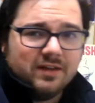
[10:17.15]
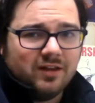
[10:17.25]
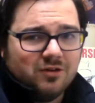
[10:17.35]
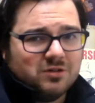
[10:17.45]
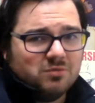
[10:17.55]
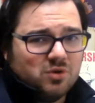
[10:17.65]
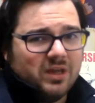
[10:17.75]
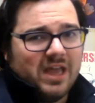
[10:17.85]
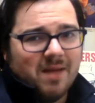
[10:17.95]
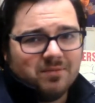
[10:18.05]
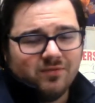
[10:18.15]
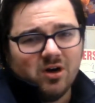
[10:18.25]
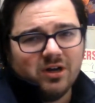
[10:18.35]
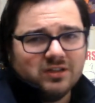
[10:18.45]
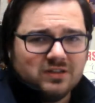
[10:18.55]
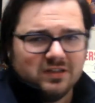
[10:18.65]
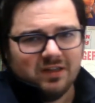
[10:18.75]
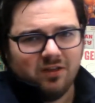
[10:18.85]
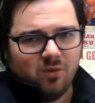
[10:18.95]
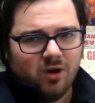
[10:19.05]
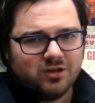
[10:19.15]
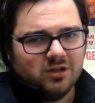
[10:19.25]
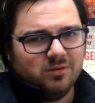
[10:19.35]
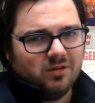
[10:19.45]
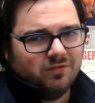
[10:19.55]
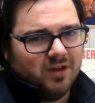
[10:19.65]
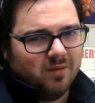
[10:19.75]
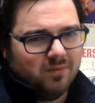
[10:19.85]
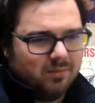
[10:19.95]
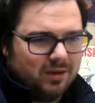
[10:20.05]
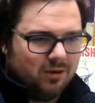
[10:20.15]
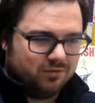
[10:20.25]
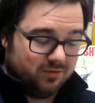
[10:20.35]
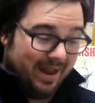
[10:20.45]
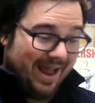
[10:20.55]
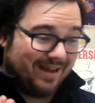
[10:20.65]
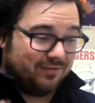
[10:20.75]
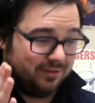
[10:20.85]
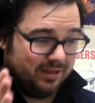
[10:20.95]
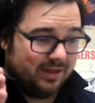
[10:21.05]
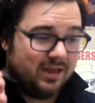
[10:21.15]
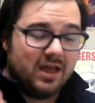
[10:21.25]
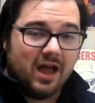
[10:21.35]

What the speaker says: like you're some sort of captive audience sitting there watching it with your family. I mean, you have to actively...